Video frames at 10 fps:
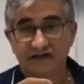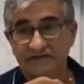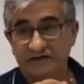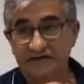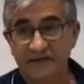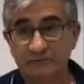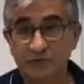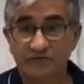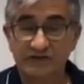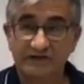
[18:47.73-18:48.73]
and then that
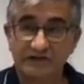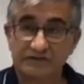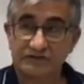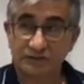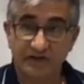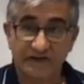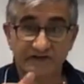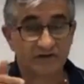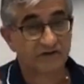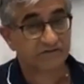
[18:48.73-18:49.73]
moved into where they
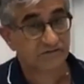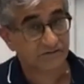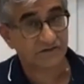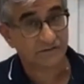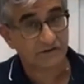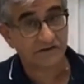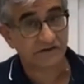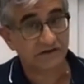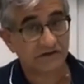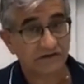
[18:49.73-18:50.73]
turned over 15
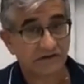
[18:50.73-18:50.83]
million.